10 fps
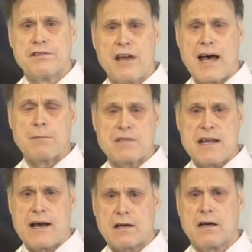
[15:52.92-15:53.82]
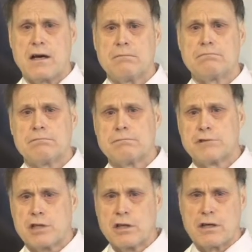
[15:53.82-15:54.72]
The time has now come
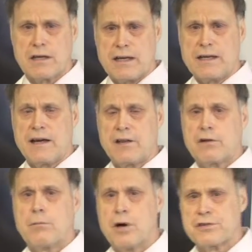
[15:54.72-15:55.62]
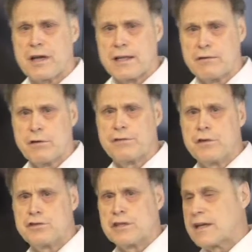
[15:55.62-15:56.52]
to look at another multi-level
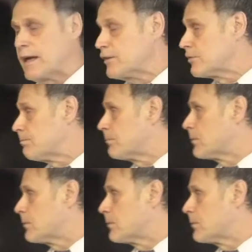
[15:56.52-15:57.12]
fusion case.